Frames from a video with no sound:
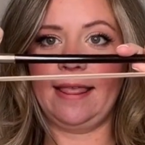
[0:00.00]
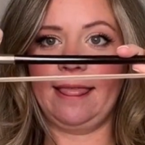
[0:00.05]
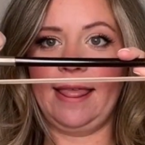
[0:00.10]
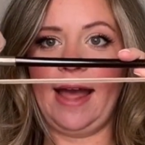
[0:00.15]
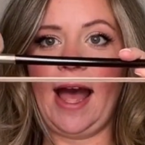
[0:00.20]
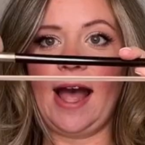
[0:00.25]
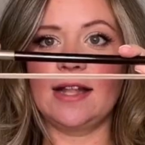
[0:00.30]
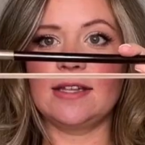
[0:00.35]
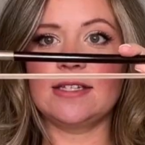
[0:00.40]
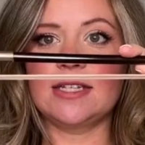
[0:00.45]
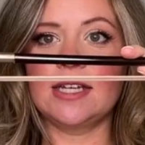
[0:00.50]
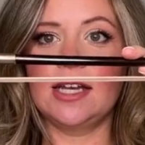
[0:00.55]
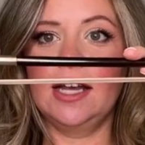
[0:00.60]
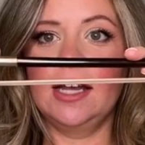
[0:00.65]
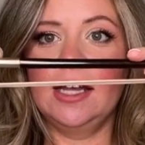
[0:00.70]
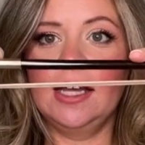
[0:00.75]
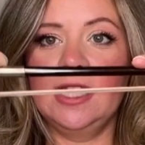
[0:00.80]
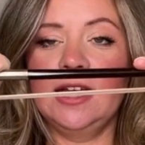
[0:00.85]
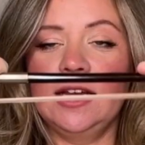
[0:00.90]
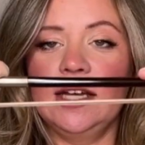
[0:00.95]
that.
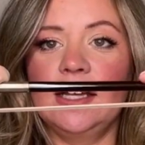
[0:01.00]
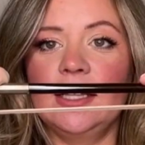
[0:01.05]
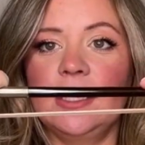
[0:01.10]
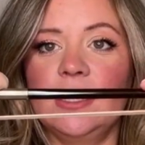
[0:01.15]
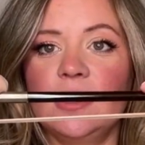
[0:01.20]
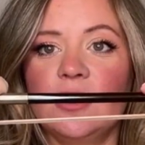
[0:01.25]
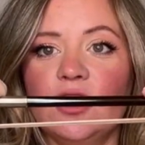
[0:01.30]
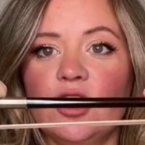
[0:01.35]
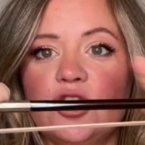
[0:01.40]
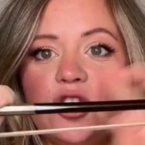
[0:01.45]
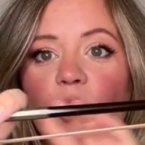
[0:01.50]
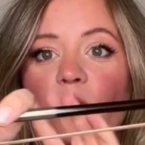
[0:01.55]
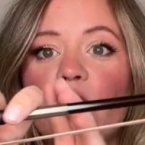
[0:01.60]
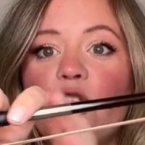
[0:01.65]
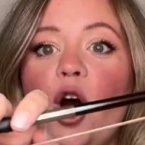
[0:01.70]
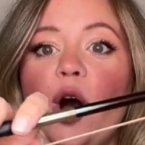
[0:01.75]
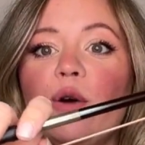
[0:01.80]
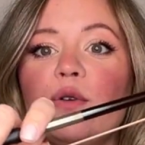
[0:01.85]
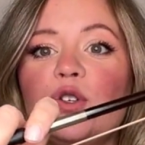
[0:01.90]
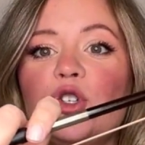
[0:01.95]
So
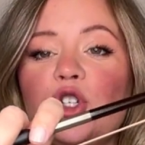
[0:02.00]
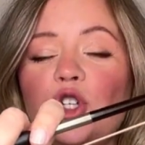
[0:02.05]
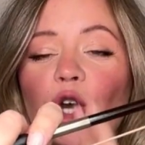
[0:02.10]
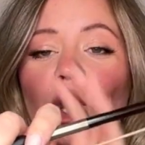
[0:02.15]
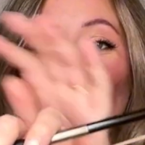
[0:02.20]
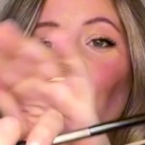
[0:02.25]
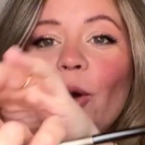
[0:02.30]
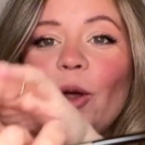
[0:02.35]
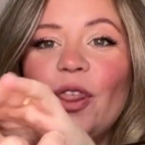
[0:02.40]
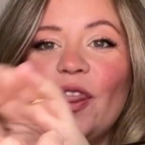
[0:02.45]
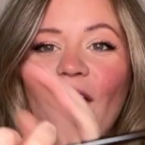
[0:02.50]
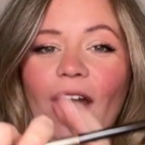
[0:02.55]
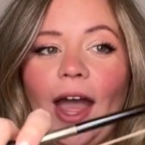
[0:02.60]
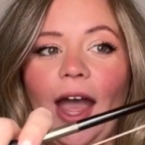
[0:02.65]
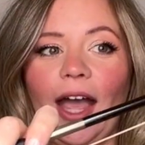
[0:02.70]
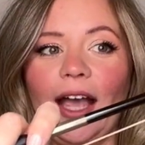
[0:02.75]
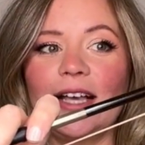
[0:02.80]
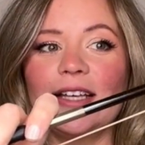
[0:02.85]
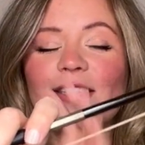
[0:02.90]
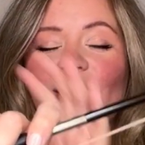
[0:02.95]
those two
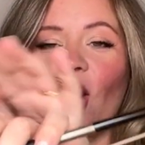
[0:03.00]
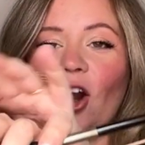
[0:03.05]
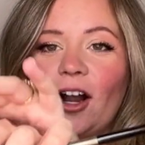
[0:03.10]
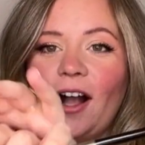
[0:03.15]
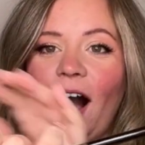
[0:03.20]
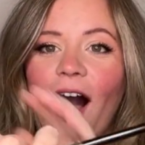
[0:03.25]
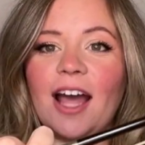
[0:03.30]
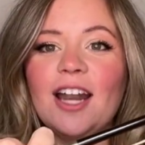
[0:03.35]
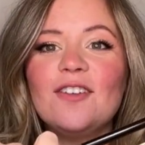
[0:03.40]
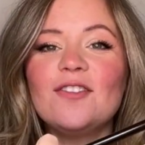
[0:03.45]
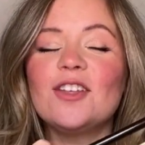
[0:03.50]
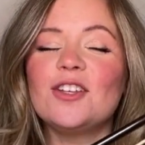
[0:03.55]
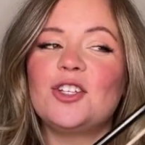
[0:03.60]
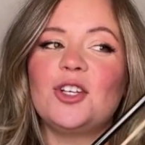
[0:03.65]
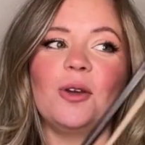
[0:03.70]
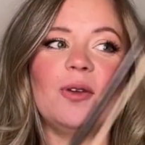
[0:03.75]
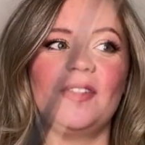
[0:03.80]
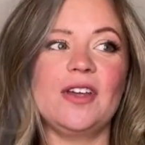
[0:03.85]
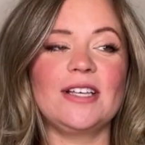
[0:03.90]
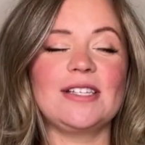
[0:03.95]
things are kind of the
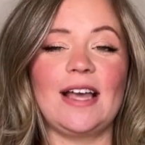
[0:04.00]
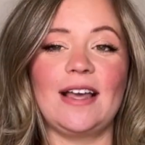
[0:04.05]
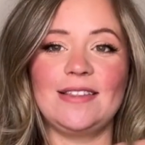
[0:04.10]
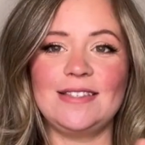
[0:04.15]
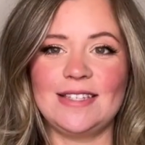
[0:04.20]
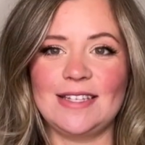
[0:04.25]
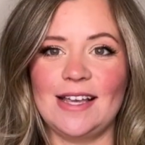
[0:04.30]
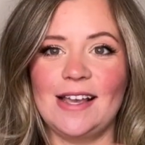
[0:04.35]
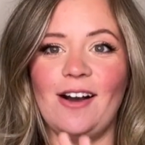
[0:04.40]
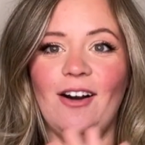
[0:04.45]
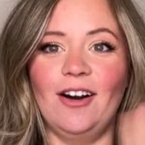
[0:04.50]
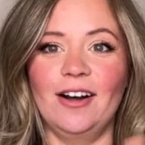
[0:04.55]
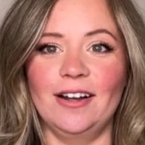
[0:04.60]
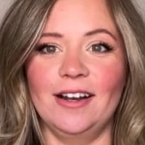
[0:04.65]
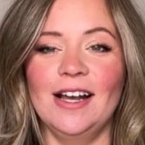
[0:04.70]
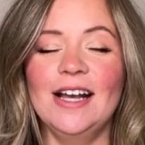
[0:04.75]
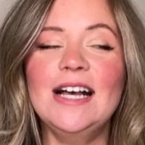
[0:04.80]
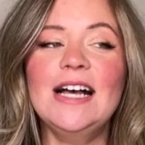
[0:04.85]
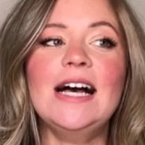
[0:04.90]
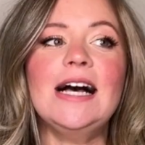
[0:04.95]
two things I see on
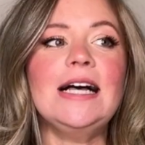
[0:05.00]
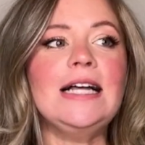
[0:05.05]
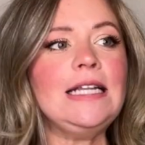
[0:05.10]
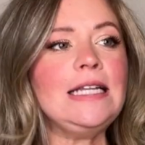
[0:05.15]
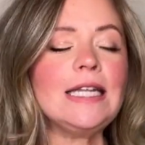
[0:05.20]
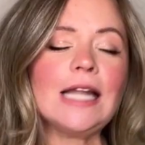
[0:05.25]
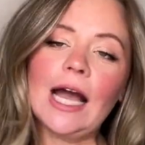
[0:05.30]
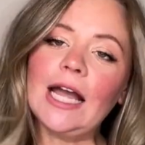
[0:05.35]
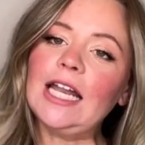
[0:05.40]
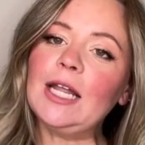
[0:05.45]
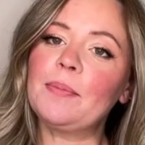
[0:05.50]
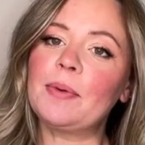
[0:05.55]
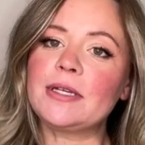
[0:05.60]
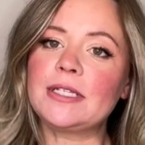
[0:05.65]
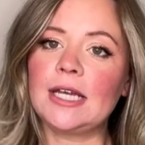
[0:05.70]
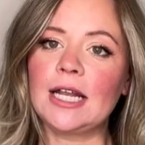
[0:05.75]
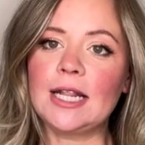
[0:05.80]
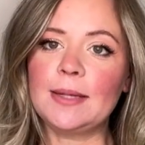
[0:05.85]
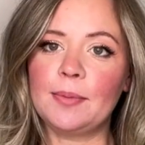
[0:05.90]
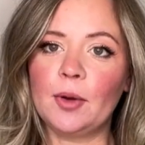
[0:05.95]

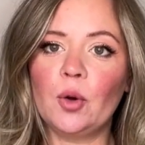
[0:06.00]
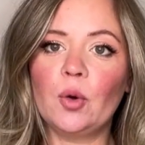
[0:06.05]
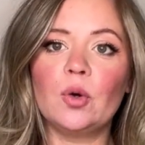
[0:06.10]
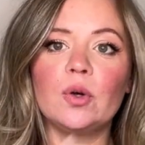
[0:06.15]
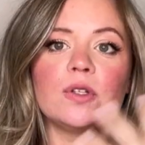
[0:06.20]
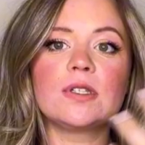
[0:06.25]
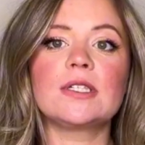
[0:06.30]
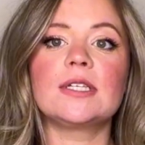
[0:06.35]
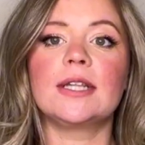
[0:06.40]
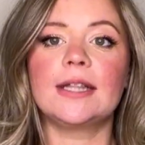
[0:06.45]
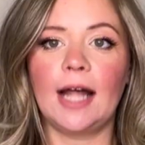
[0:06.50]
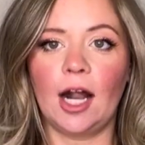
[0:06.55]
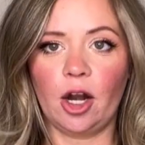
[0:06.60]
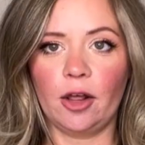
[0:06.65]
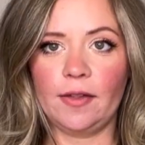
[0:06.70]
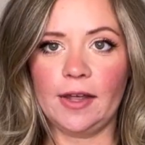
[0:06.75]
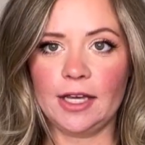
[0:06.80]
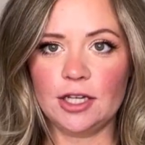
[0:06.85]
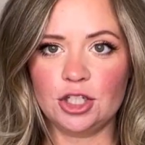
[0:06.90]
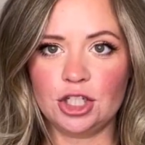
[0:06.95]
90% of the bow holds that are
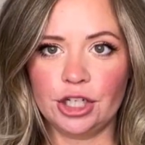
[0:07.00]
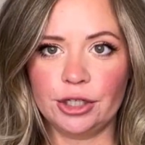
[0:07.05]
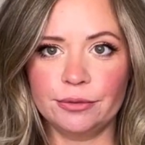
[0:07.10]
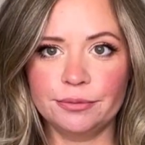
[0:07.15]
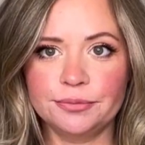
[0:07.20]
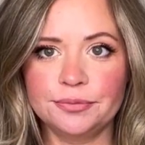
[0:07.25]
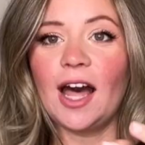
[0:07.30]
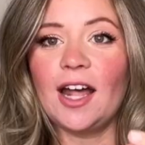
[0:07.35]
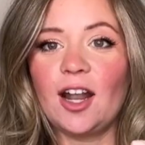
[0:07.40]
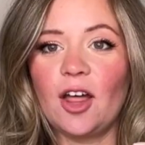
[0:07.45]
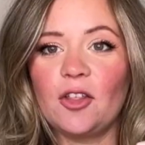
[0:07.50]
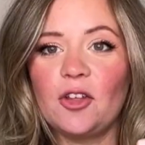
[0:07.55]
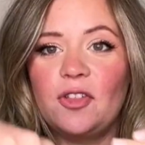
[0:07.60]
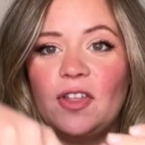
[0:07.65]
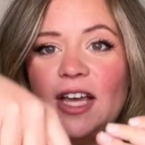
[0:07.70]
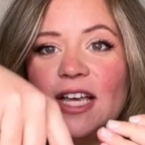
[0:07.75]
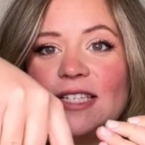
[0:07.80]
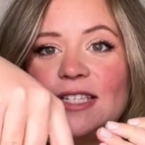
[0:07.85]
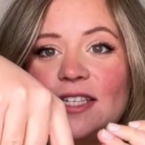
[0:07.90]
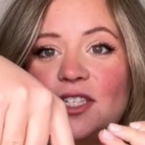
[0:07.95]
the issue. Another thing
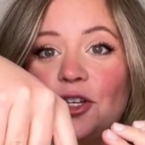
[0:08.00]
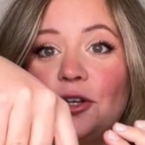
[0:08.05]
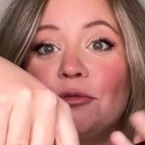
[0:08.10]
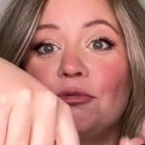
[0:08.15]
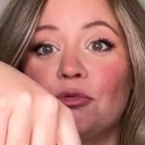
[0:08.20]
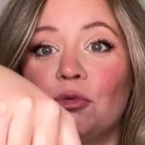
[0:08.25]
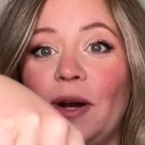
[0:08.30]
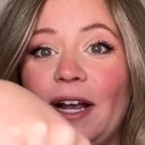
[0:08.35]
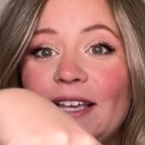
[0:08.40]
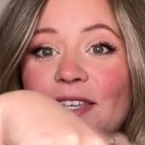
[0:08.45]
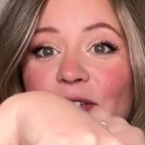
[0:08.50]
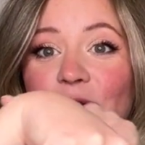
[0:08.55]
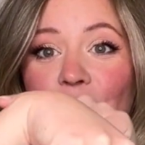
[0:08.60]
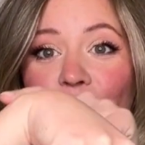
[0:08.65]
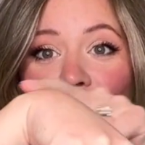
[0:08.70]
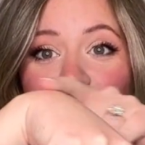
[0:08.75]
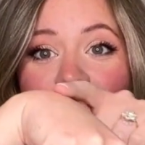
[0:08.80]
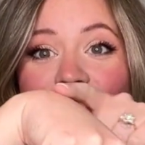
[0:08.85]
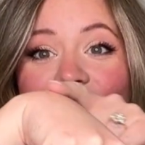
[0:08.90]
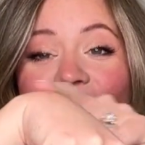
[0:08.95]
is your wrist
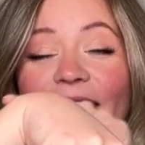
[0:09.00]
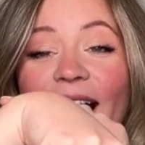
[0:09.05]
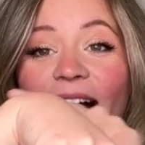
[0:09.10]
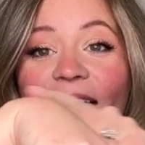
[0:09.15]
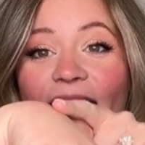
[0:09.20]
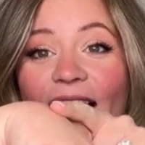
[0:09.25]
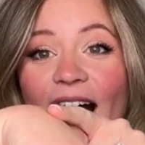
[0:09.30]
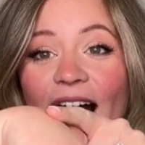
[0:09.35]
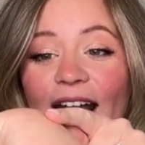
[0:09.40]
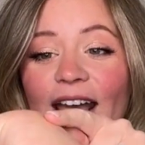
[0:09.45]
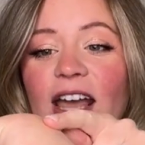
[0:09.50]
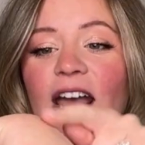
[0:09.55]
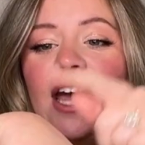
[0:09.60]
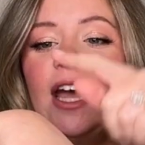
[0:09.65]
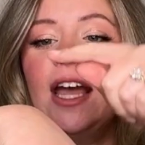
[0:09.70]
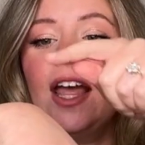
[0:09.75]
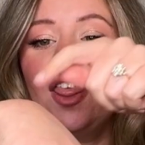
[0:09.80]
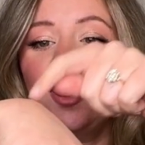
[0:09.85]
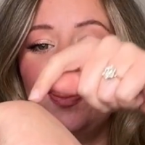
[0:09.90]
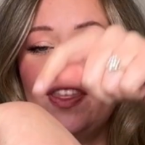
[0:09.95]
really high?
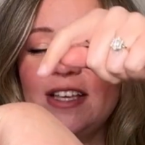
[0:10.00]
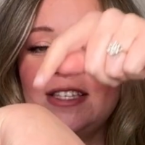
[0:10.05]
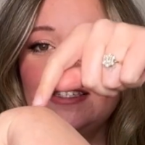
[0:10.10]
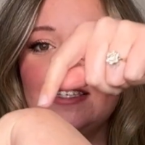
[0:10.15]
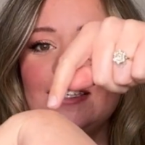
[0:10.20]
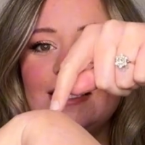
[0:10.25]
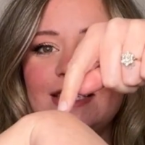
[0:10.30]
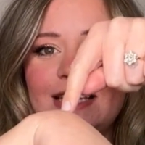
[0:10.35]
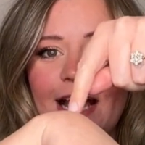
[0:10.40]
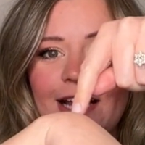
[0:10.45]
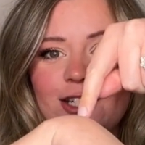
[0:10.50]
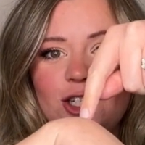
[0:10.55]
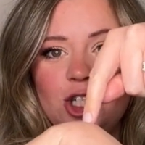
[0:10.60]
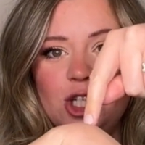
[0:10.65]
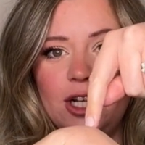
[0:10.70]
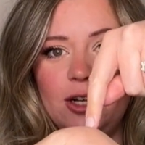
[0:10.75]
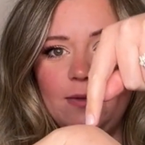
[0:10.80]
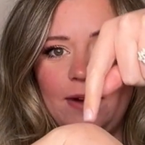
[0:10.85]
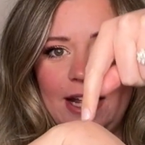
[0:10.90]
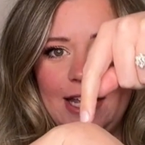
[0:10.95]
This is
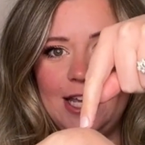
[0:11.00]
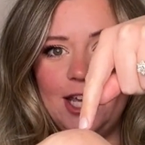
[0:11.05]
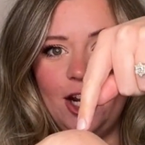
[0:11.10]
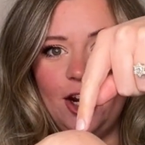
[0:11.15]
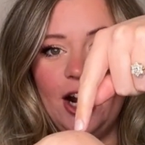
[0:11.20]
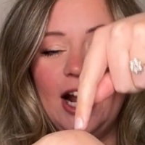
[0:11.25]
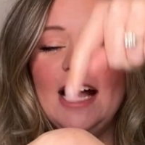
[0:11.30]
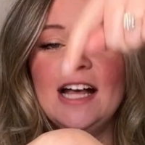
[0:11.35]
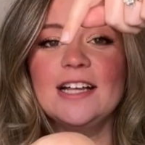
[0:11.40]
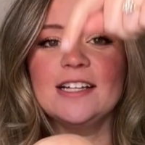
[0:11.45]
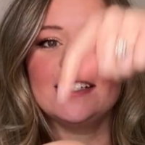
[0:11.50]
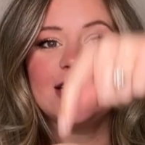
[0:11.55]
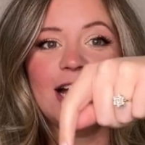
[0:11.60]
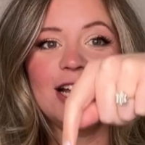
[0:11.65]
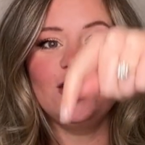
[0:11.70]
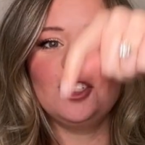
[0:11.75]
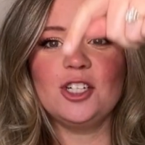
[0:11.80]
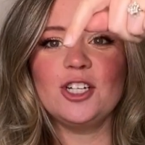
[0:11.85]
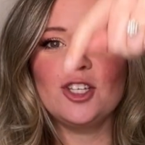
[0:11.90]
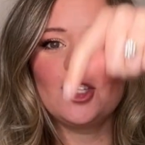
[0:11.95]
tension right here.
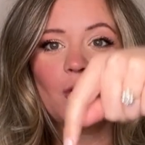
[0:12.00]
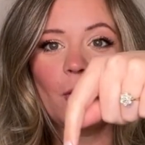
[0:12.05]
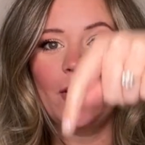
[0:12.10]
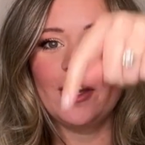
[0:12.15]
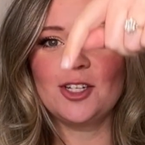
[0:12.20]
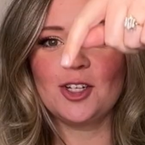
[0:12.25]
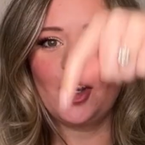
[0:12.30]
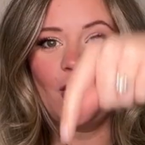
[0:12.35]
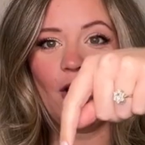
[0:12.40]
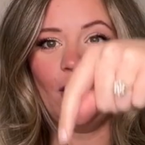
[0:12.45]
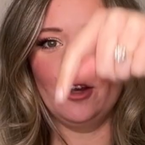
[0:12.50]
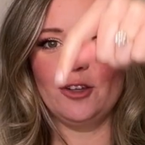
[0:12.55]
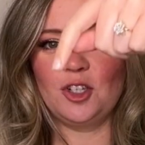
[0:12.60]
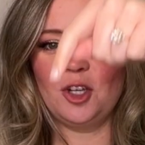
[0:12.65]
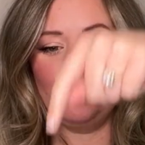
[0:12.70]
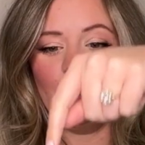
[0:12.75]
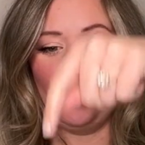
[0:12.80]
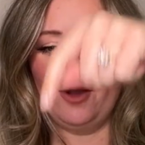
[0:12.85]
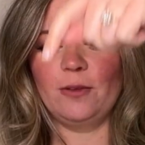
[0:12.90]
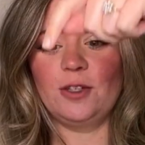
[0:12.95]
Tension is going to cause your
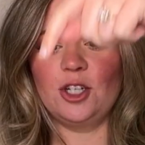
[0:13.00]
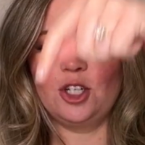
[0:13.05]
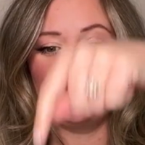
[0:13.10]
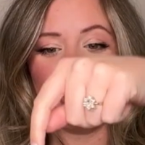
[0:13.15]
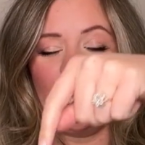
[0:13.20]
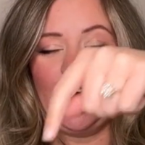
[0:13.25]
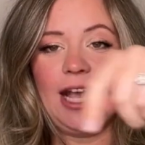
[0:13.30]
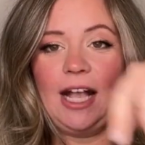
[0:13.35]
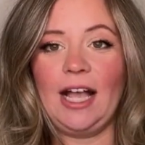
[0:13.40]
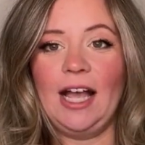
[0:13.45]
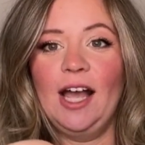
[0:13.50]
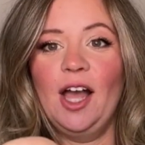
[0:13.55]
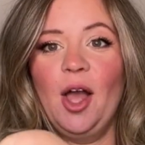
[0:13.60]
bow to shake.